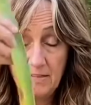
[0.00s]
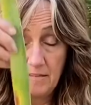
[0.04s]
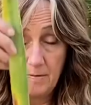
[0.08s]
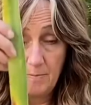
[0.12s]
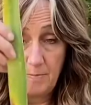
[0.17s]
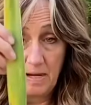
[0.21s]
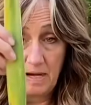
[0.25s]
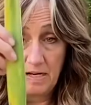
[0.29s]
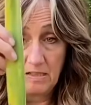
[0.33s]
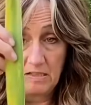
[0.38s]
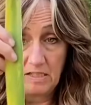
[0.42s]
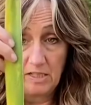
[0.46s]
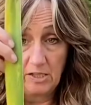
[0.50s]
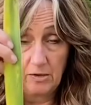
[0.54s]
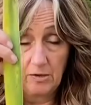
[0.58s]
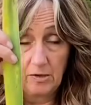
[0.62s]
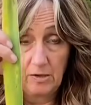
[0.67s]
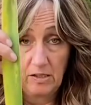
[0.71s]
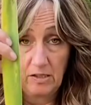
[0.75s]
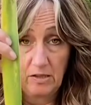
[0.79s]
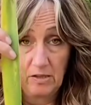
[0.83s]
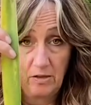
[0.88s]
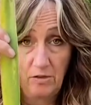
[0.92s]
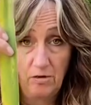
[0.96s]
a
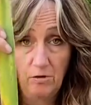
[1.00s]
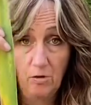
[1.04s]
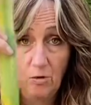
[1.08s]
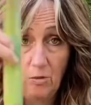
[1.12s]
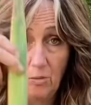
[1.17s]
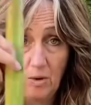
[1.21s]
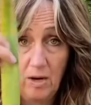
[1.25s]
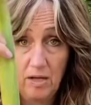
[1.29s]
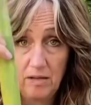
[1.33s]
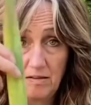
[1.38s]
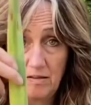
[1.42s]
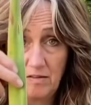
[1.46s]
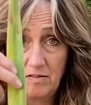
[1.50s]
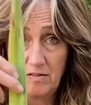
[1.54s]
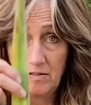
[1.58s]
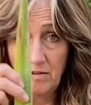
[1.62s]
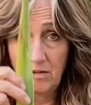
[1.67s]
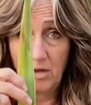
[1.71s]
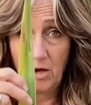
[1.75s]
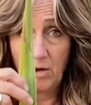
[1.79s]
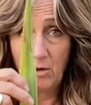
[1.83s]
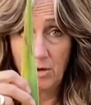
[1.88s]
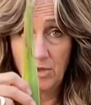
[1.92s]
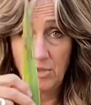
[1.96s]
bacteria, you don't want this to
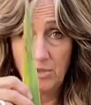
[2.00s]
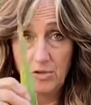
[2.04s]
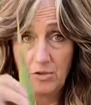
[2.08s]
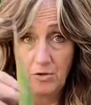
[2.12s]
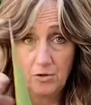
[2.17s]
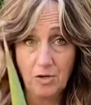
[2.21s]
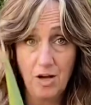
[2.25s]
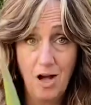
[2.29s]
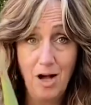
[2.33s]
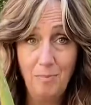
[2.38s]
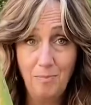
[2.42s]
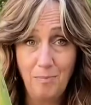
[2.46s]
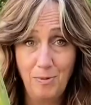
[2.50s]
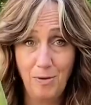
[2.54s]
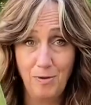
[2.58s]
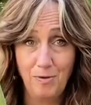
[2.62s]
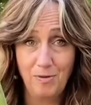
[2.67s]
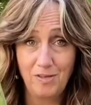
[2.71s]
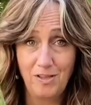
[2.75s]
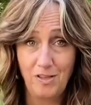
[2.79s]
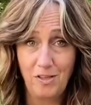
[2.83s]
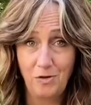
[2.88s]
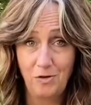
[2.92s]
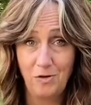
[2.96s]
go into your
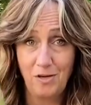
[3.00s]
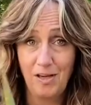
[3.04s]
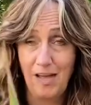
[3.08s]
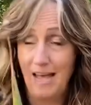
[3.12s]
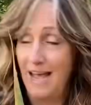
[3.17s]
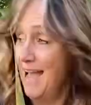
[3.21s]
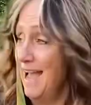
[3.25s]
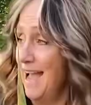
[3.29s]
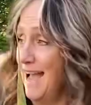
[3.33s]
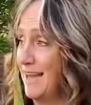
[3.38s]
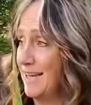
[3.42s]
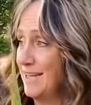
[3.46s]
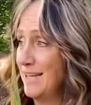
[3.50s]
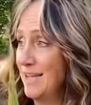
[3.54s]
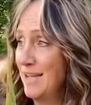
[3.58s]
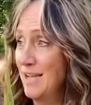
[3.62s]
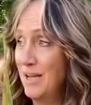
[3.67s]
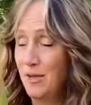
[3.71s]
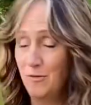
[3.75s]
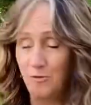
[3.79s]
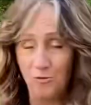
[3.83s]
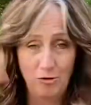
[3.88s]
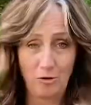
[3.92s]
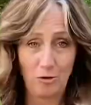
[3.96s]
compost that you're going to add
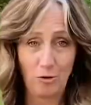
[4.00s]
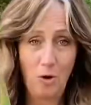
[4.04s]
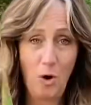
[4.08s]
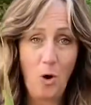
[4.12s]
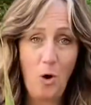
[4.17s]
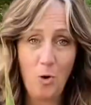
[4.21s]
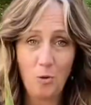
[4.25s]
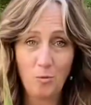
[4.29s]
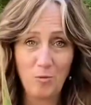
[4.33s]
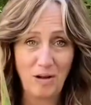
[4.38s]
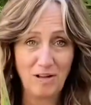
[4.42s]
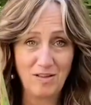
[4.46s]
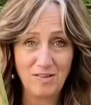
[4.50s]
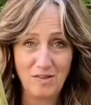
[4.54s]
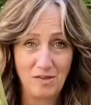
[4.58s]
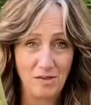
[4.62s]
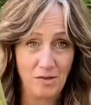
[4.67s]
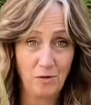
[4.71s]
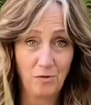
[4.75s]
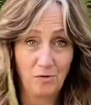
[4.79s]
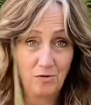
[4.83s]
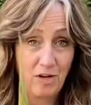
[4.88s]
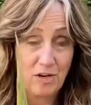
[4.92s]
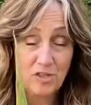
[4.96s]
to the whole rest of
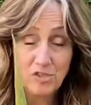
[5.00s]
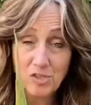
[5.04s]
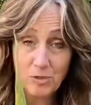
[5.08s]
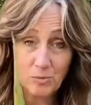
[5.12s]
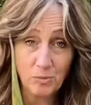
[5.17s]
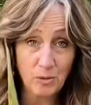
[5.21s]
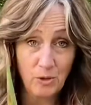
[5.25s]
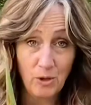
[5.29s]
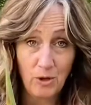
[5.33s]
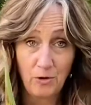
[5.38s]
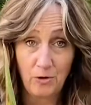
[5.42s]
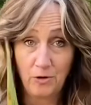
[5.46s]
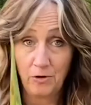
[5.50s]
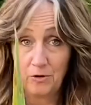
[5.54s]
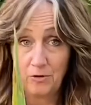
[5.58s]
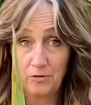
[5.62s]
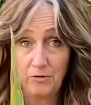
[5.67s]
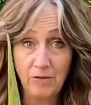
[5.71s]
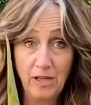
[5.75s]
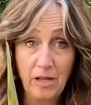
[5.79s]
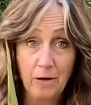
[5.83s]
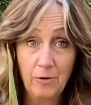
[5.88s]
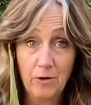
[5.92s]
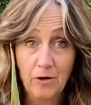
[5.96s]
your vegetable garden or
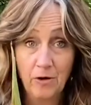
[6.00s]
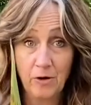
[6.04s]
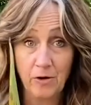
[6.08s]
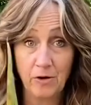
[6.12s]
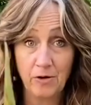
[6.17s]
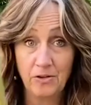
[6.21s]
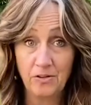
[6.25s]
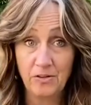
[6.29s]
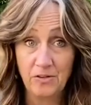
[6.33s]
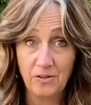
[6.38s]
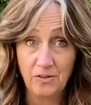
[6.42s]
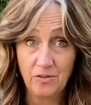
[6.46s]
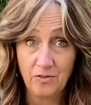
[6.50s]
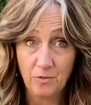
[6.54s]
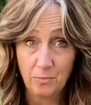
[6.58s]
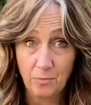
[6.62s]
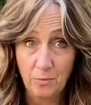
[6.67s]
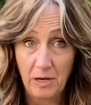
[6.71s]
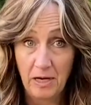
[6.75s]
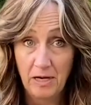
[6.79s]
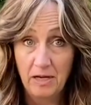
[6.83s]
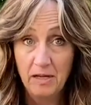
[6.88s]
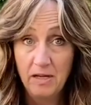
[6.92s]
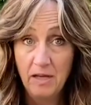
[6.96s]
flower garden in the
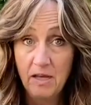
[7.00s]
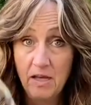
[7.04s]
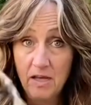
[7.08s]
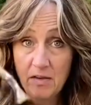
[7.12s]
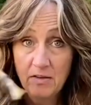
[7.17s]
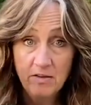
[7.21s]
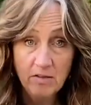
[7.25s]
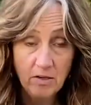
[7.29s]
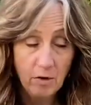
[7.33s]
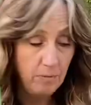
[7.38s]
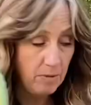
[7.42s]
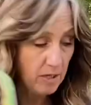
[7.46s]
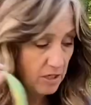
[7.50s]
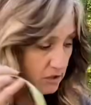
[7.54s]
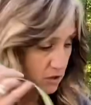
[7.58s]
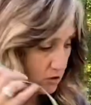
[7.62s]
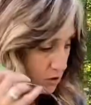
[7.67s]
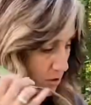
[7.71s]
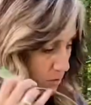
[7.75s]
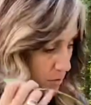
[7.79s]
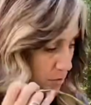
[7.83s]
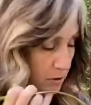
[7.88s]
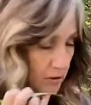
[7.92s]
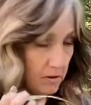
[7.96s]
spring. So make sure
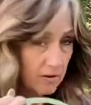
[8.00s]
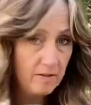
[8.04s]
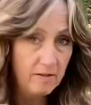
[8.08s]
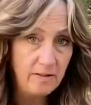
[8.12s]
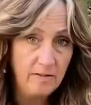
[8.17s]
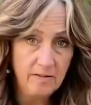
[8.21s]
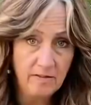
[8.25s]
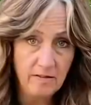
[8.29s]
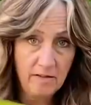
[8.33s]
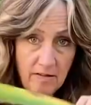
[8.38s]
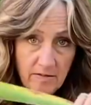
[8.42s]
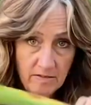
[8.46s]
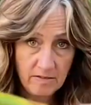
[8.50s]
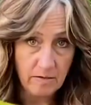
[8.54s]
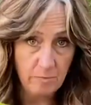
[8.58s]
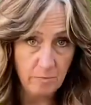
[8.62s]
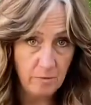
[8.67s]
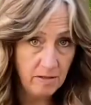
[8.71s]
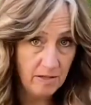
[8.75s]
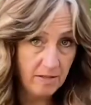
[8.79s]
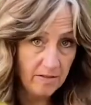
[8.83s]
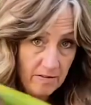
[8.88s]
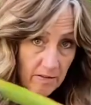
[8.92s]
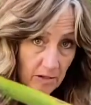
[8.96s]
you put these
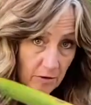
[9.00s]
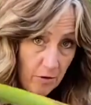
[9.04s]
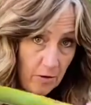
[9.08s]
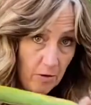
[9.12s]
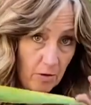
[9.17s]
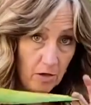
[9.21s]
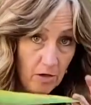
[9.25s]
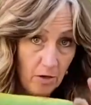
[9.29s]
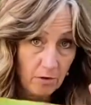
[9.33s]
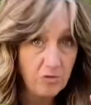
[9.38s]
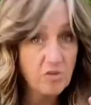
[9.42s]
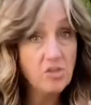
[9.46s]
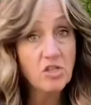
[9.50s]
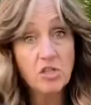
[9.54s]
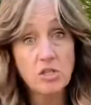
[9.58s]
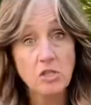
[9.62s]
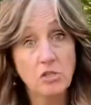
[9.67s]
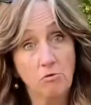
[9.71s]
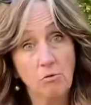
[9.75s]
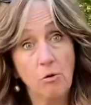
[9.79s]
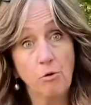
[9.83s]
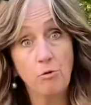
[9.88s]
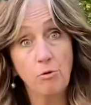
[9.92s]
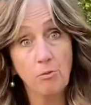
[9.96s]
someplace that you're going to just
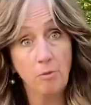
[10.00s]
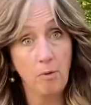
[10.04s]
throw them